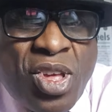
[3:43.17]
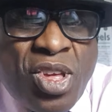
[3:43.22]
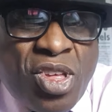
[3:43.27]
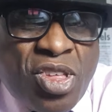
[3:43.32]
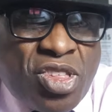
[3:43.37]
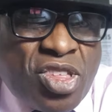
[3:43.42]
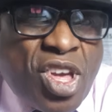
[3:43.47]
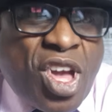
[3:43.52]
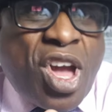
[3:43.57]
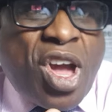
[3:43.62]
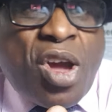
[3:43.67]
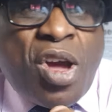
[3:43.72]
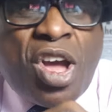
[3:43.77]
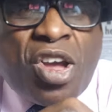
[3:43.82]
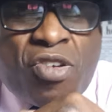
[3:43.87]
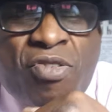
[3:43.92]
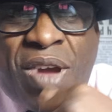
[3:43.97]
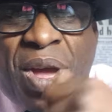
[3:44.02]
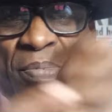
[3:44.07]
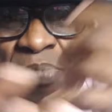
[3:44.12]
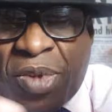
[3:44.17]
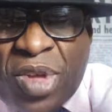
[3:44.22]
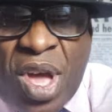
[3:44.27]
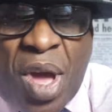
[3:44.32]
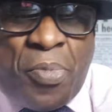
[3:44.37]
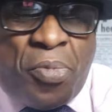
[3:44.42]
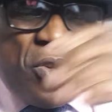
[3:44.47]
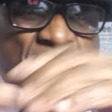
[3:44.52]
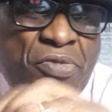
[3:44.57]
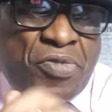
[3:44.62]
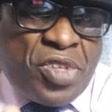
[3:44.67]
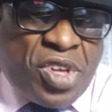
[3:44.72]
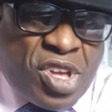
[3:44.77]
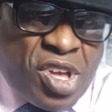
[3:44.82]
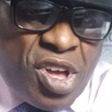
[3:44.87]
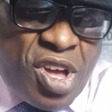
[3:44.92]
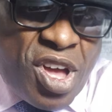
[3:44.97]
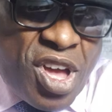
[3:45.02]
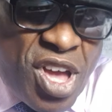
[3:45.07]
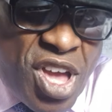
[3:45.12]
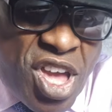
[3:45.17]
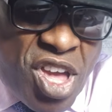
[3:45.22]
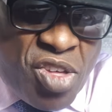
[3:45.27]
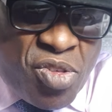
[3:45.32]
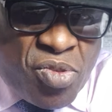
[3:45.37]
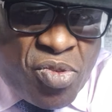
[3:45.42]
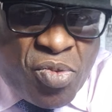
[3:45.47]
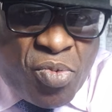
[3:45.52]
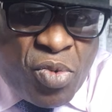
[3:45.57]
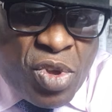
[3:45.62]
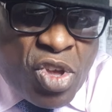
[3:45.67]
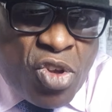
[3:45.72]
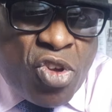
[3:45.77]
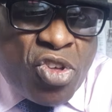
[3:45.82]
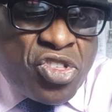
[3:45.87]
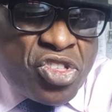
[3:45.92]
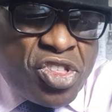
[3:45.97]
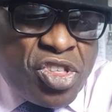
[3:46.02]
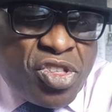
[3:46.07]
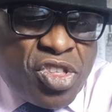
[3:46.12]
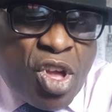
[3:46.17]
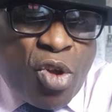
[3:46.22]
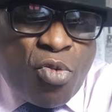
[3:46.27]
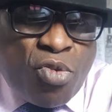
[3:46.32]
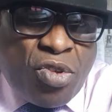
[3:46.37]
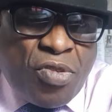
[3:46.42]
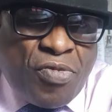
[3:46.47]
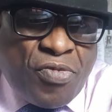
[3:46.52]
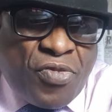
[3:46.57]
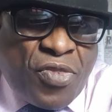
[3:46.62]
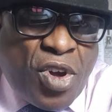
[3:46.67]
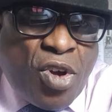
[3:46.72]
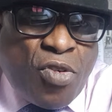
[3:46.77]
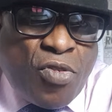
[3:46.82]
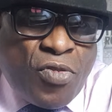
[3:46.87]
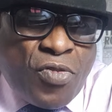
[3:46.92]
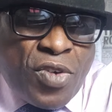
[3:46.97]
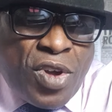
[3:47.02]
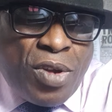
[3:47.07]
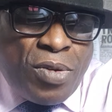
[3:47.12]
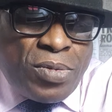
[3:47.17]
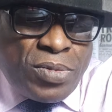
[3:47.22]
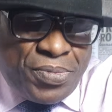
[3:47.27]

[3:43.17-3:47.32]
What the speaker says: So I grabbed a couple of the guys, we got a stolen Volvo,